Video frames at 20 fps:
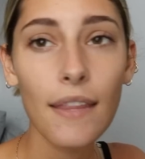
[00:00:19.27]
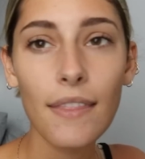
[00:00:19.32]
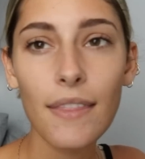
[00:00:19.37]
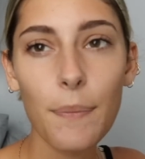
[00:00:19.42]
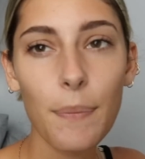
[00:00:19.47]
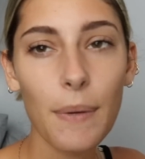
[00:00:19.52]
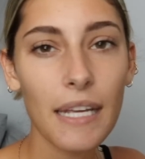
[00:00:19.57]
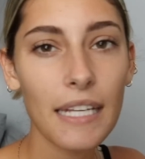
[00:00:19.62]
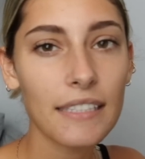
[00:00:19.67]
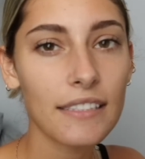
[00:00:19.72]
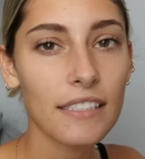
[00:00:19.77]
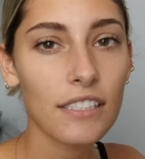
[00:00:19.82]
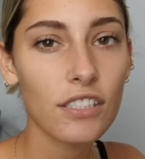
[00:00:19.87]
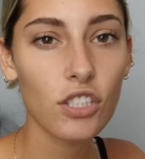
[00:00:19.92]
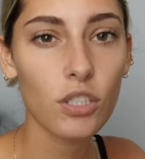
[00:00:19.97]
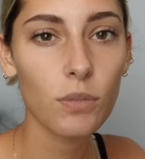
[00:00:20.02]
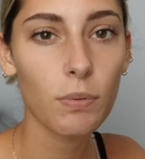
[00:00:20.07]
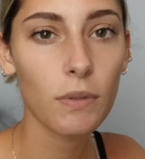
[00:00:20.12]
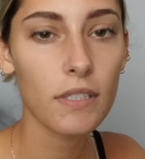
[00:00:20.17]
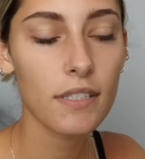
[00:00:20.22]
The base is
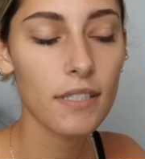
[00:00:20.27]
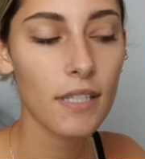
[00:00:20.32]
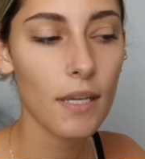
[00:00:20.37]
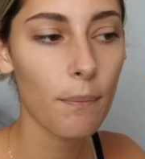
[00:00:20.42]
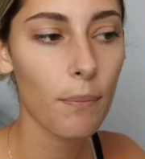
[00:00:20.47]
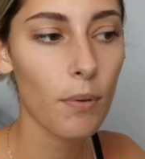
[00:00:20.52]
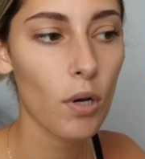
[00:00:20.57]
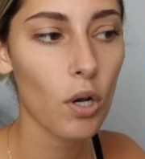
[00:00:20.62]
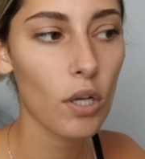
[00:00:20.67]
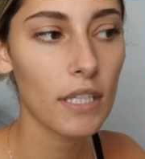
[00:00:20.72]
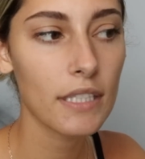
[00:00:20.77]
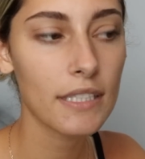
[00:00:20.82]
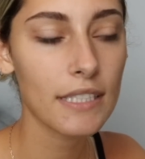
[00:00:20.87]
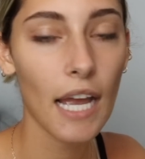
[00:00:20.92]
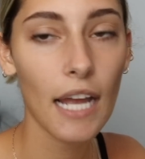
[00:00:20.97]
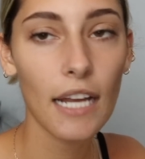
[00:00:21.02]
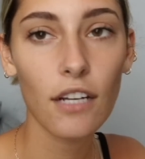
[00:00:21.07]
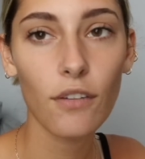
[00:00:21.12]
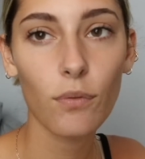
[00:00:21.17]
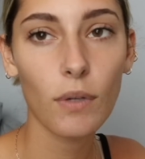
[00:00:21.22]
super simple. It's
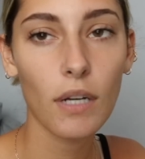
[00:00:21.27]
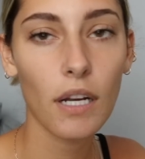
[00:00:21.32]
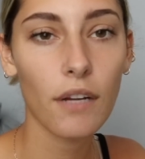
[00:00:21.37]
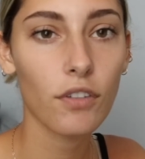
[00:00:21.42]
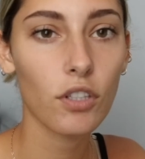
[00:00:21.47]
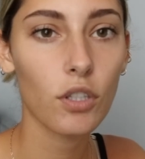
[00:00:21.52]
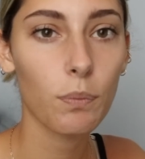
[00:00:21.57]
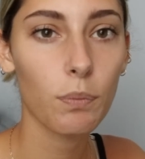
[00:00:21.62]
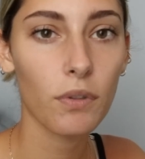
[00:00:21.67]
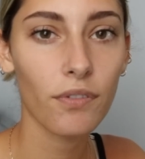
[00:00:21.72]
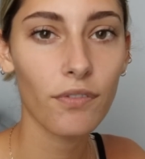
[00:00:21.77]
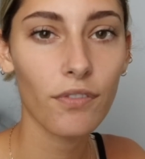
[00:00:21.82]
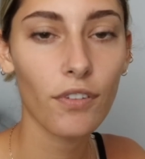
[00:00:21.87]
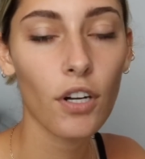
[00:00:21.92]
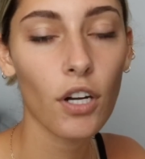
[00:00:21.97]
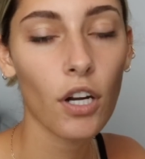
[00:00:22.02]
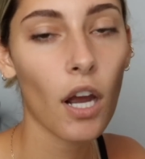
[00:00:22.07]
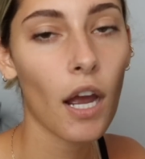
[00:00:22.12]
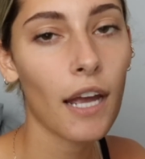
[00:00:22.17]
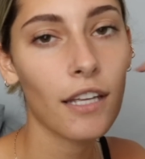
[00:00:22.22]
kind of whatever you
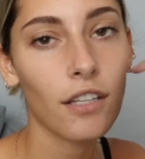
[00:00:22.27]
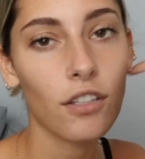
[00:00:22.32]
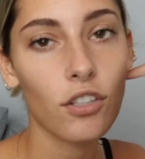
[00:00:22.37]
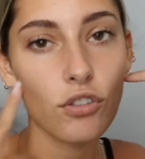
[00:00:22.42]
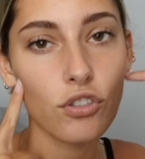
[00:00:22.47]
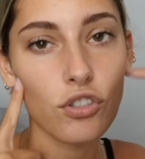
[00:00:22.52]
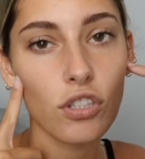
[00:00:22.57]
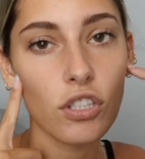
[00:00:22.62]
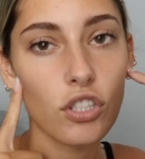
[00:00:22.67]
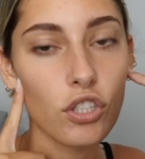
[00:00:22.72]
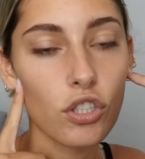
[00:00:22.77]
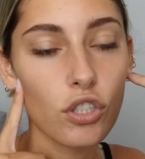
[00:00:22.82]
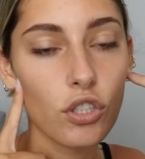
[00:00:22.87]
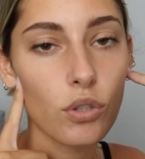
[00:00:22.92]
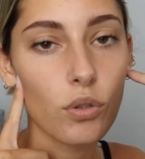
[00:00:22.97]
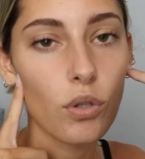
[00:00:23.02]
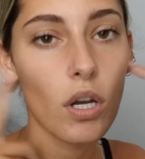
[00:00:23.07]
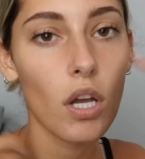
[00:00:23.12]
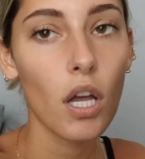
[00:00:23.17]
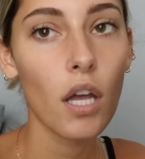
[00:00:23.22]
prefer. I usually
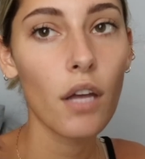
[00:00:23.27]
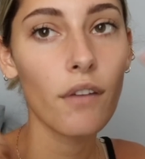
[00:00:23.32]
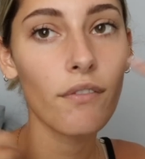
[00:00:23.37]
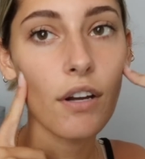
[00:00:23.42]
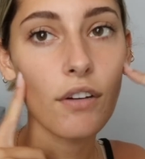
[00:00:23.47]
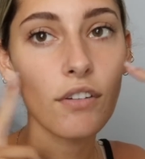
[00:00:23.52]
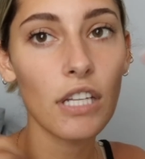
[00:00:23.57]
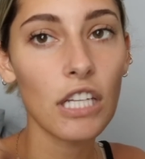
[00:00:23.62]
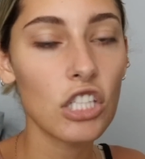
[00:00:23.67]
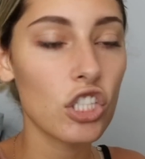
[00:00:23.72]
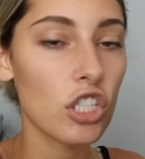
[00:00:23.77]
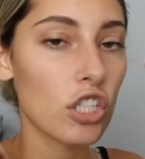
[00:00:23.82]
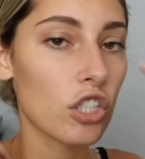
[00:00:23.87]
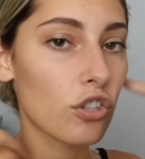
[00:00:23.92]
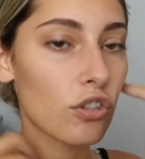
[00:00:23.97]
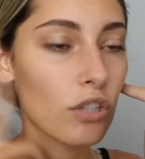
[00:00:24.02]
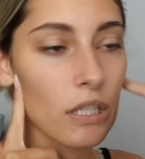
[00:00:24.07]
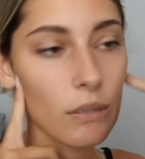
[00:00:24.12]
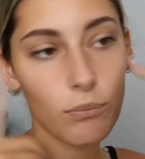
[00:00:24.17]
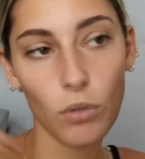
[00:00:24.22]
do foundation,
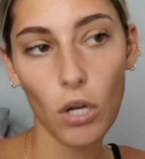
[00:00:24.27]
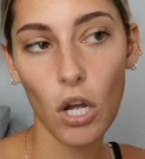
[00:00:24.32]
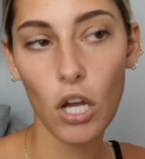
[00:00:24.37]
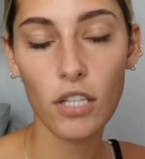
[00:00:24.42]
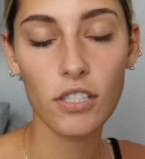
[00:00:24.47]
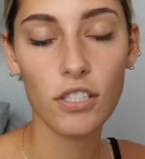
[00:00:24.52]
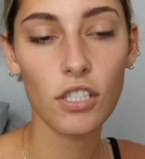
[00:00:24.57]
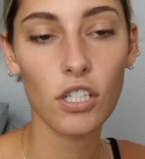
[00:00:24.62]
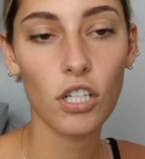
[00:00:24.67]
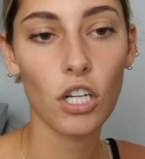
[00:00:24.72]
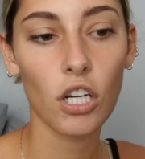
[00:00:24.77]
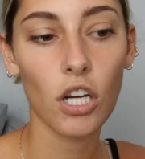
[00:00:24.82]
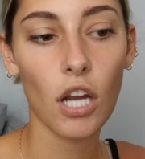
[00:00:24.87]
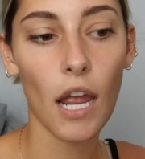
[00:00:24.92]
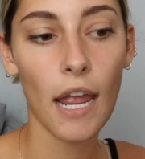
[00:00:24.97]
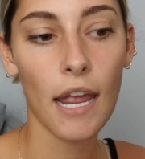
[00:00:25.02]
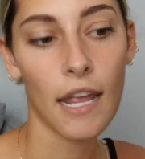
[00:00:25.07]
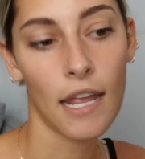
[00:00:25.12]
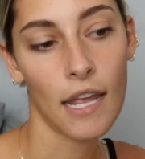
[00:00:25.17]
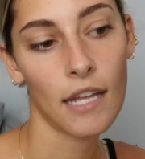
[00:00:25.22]
cream bronzer,
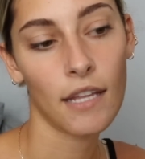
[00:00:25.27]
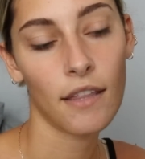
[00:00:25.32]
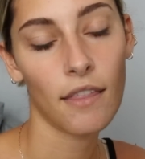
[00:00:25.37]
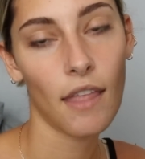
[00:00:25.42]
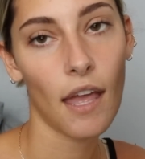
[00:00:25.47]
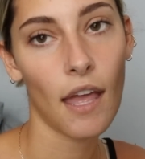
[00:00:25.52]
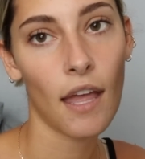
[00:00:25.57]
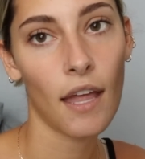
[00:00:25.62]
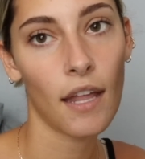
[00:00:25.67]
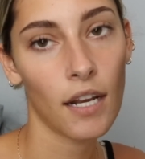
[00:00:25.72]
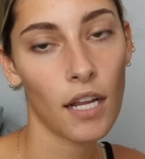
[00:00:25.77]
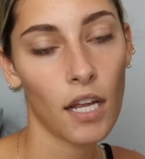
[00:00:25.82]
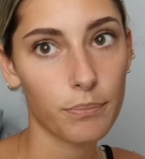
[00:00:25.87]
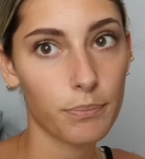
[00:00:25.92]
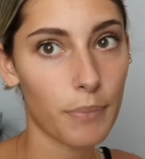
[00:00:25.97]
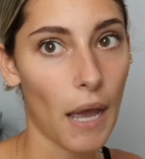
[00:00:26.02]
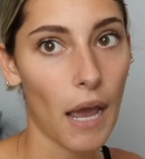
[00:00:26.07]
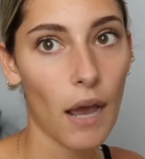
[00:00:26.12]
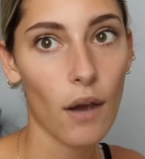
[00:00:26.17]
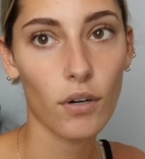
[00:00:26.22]
and then
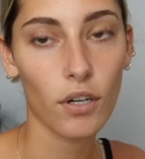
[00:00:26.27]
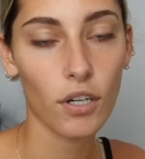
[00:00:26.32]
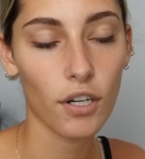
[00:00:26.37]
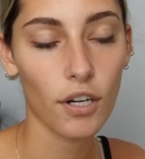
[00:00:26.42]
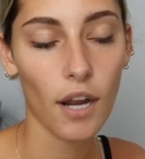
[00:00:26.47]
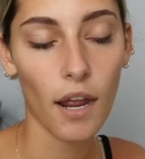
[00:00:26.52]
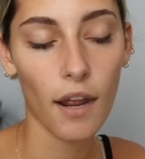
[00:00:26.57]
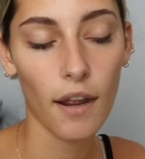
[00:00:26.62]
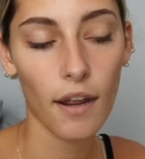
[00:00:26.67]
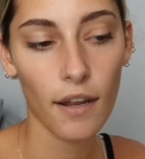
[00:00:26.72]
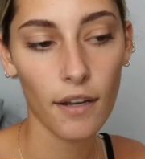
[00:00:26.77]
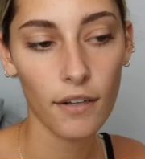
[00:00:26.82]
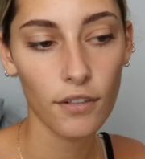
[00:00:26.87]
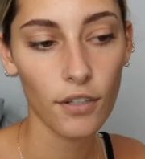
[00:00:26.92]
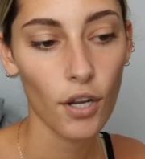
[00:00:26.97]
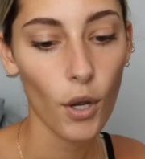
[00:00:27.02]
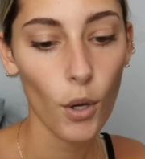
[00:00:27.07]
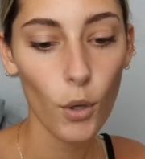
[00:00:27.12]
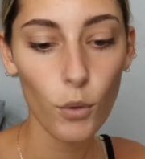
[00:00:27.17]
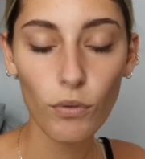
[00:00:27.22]
powder and
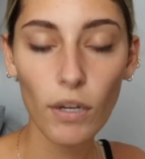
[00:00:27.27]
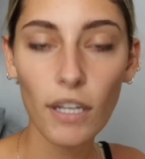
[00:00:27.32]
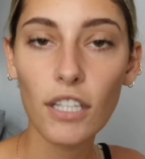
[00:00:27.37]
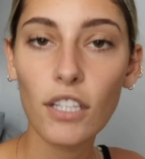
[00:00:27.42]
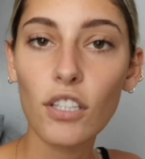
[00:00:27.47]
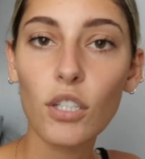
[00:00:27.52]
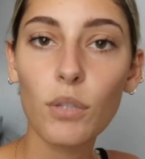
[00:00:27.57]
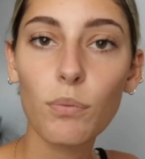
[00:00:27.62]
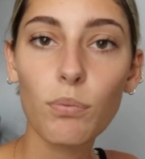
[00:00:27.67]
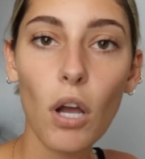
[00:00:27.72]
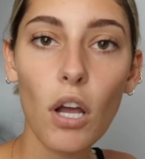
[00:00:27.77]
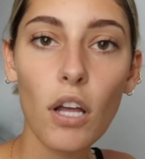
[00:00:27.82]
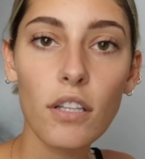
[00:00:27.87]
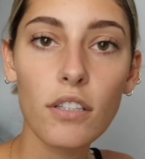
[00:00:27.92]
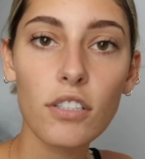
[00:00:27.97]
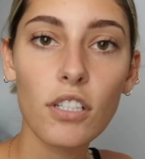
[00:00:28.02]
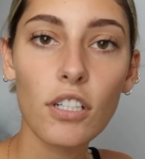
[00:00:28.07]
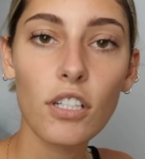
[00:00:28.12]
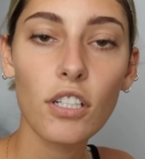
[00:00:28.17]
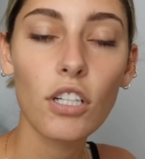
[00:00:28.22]
regular
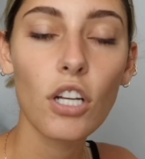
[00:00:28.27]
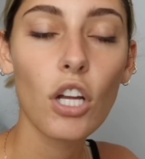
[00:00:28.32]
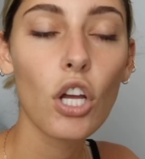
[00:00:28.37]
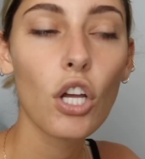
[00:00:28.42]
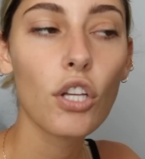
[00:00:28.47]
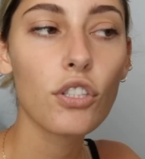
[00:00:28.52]
bronzer.